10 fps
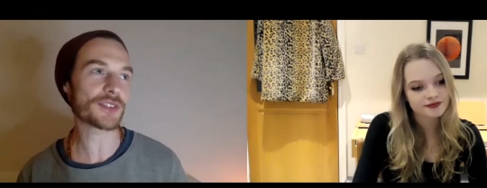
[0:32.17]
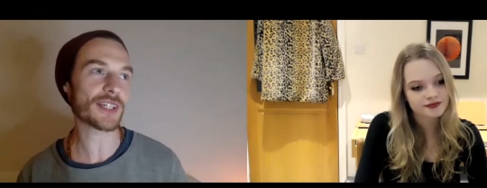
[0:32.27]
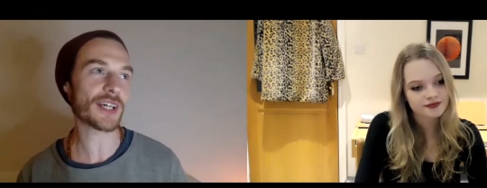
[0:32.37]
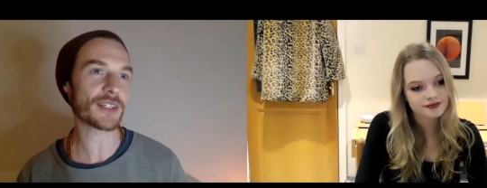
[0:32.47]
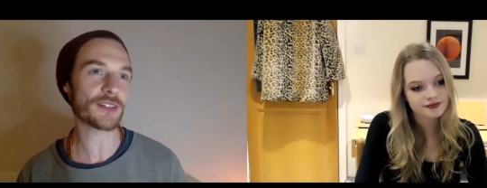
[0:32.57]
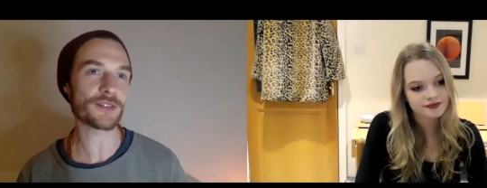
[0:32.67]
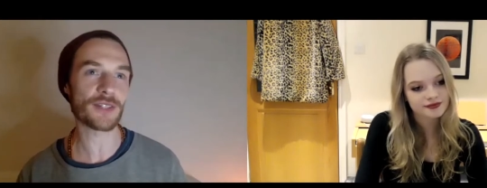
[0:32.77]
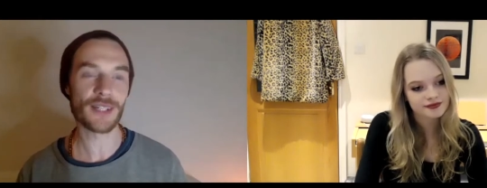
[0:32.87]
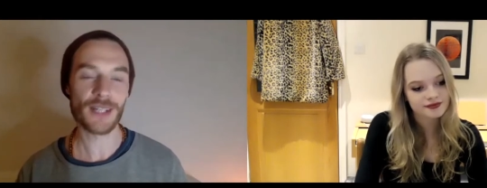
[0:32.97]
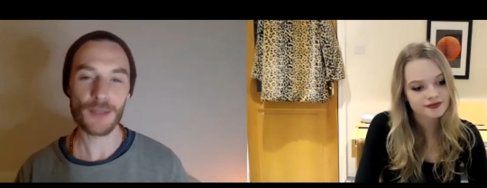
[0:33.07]
Speaker 1: kind of
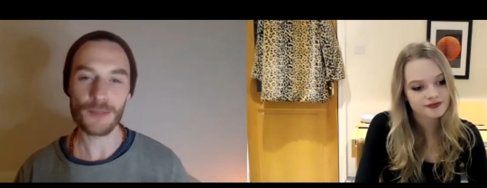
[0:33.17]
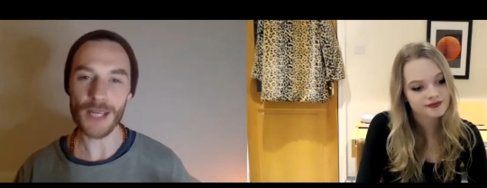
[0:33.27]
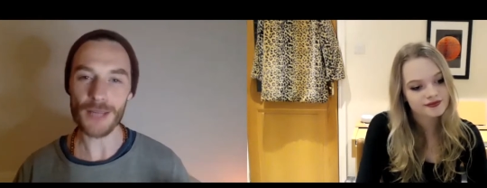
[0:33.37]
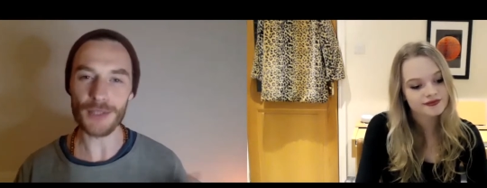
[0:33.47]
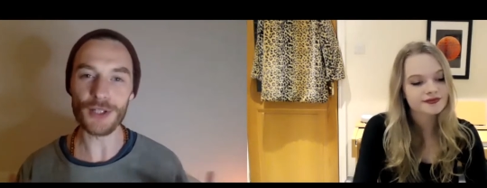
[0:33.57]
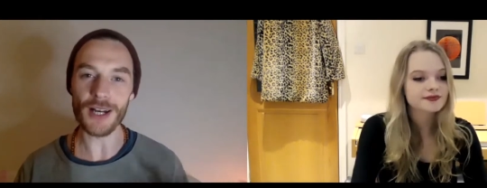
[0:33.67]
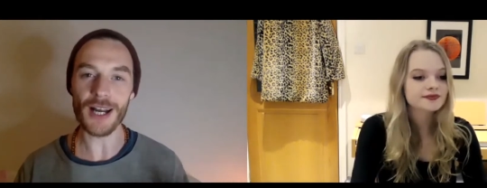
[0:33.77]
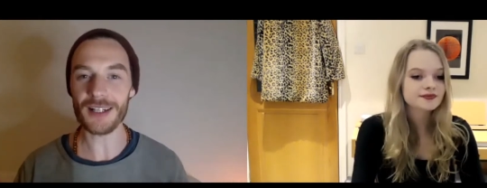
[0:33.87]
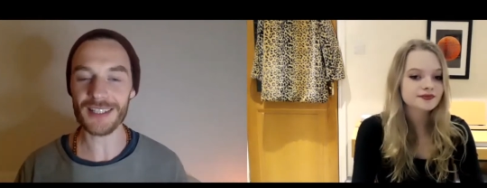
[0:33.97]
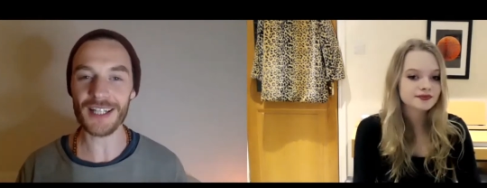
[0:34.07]
maybe our
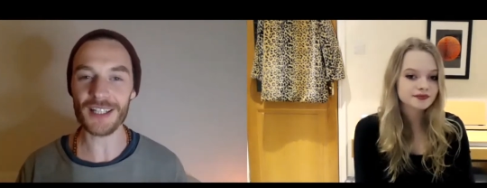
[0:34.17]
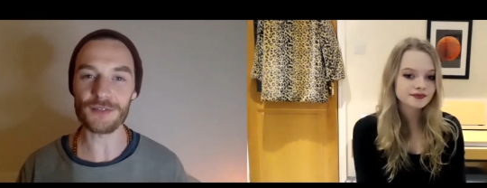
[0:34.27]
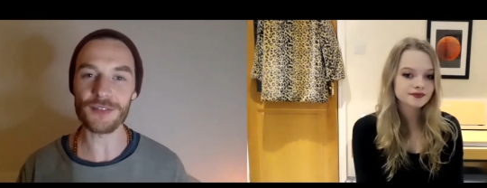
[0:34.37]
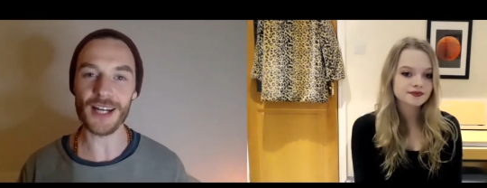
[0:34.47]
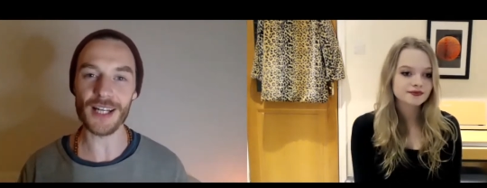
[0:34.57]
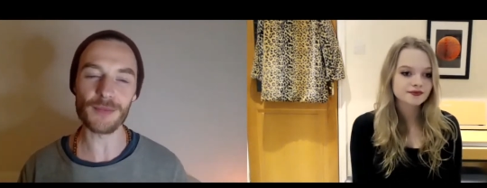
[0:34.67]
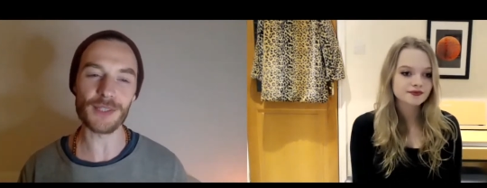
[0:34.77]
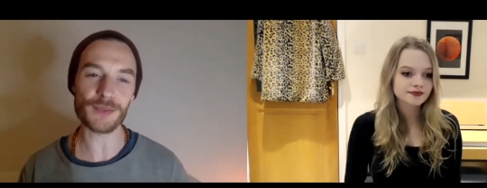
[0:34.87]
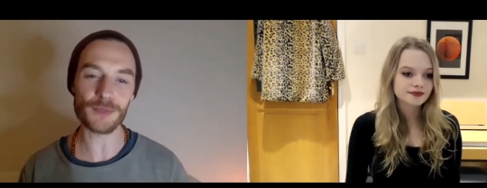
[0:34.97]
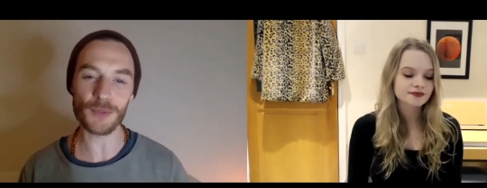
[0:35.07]
kind of vibe. It's
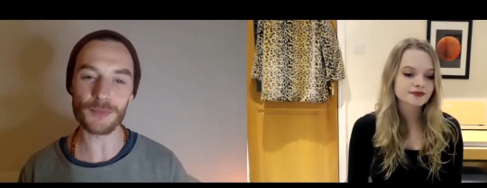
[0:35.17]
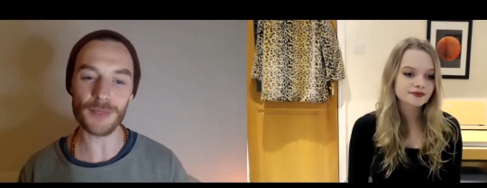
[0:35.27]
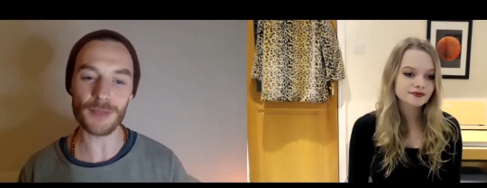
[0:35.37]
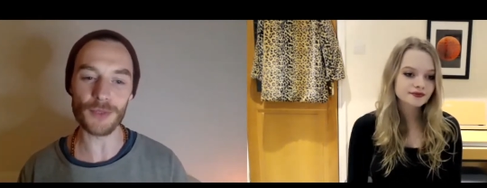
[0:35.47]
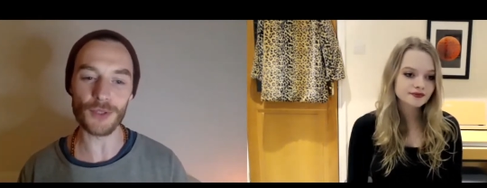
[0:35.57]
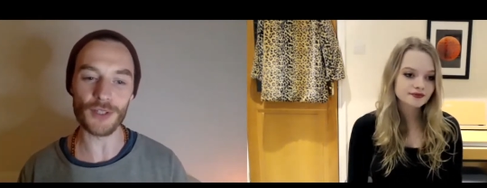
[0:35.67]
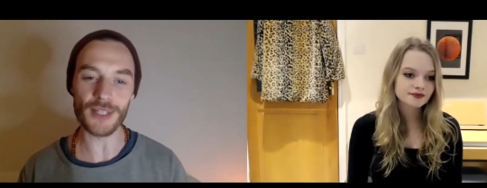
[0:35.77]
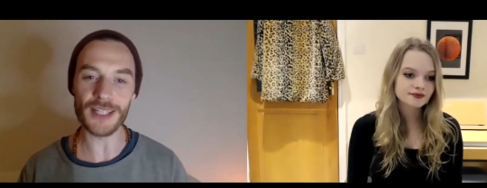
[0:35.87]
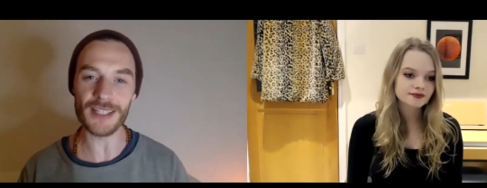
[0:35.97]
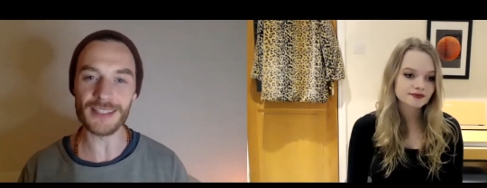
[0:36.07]
a bit more
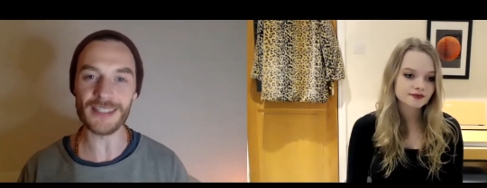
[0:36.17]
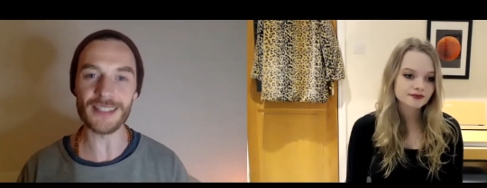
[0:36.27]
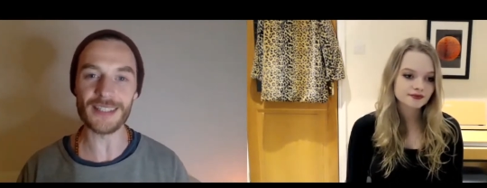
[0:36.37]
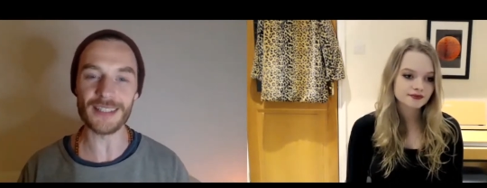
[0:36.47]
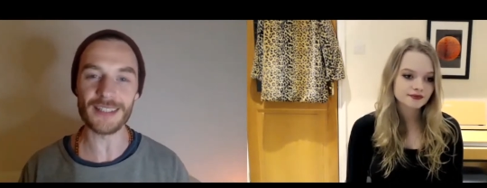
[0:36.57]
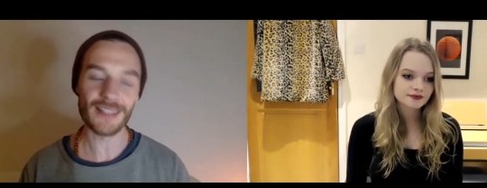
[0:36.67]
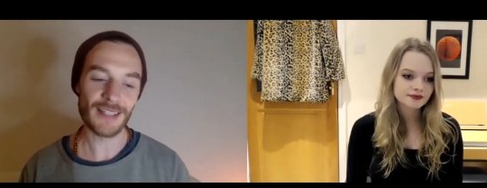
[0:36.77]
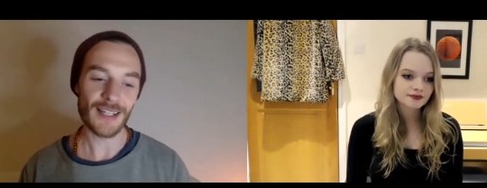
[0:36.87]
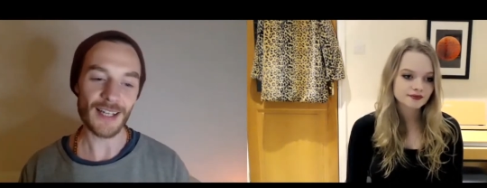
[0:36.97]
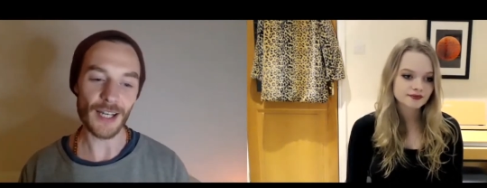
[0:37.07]
indie,
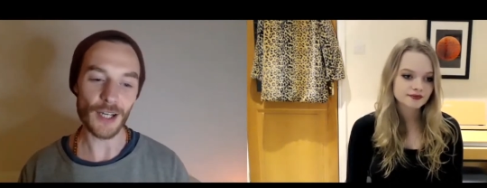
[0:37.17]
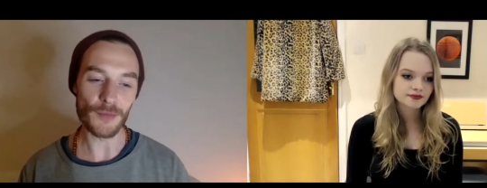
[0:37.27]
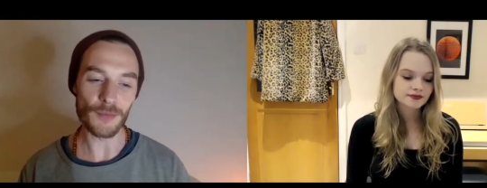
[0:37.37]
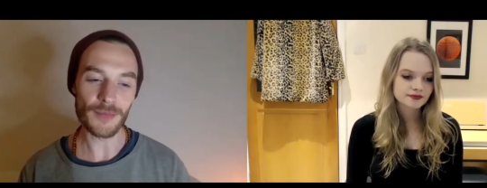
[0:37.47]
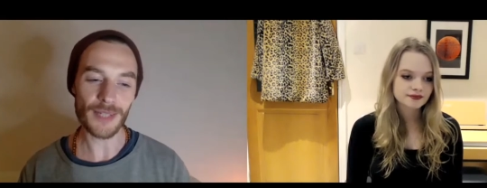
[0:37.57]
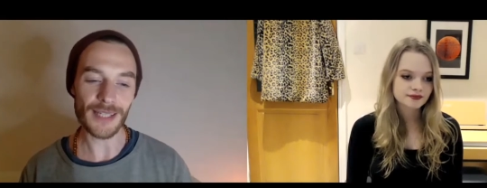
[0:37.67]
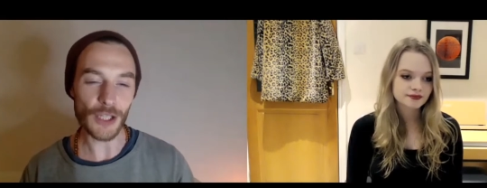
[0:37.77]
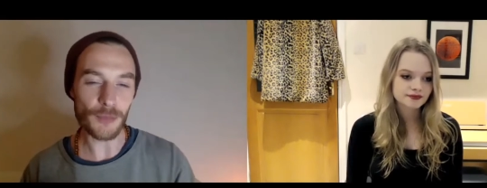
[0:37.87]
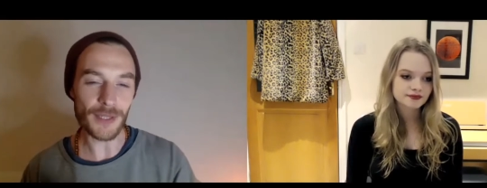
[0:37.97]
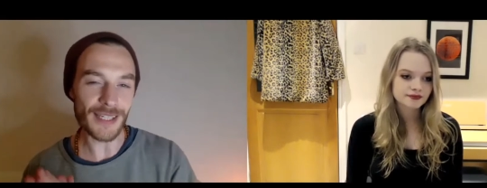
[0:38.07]
um, a little
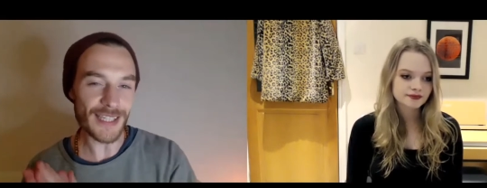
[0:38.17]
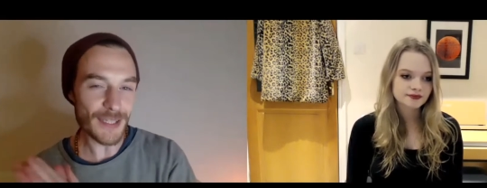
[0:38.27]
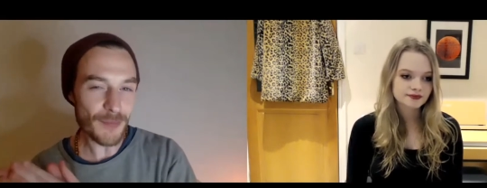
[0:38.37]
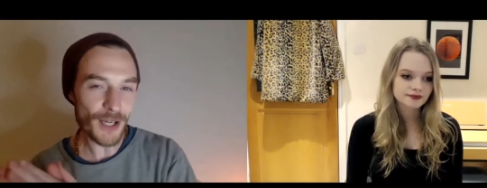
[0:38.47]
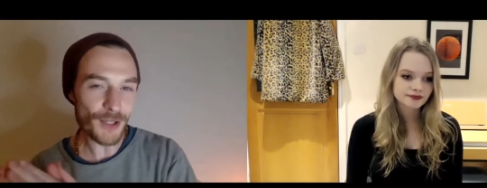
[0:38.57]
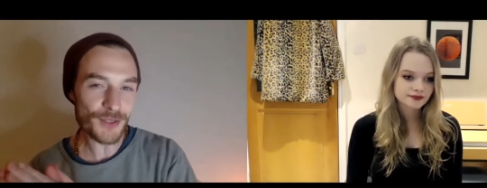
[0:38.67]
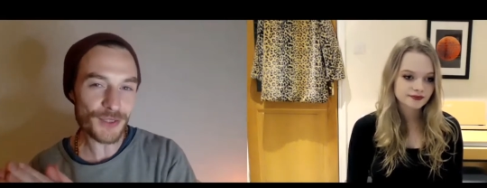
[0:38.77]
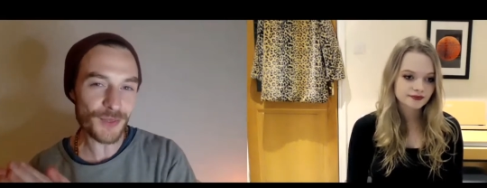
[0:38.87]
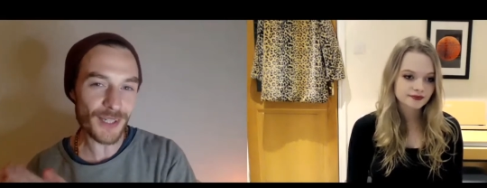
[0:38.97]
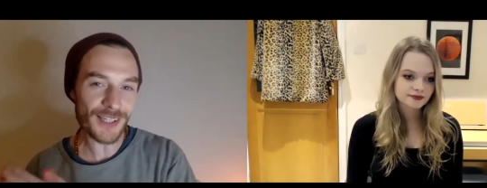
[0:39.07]
bit emo as
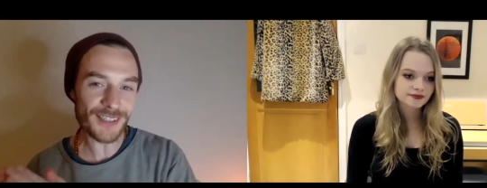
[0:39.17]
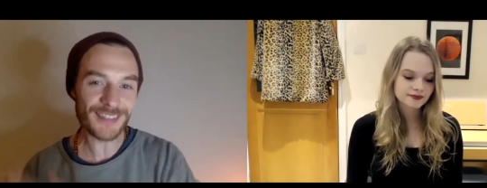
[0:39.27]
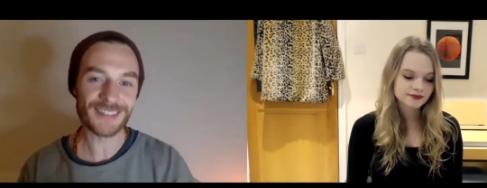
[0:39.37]
well.